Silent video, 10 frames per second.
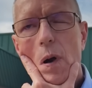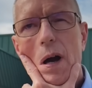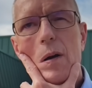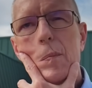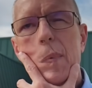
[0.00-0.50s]

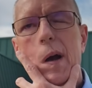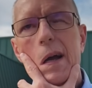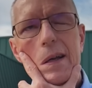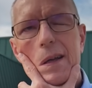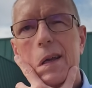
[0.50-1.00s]
Well, but
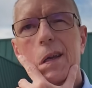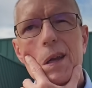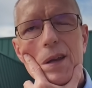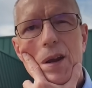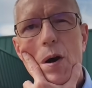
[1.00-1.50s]

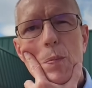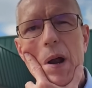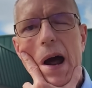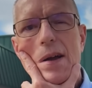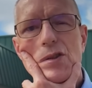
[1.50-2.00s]

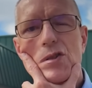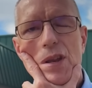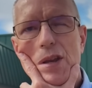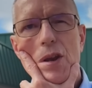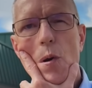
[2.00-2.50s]
I just,
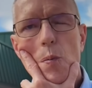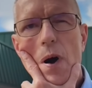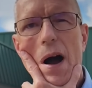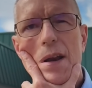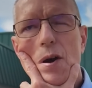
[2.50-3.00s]

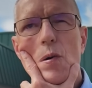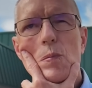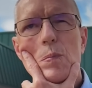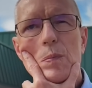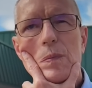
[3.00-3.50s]
I don't.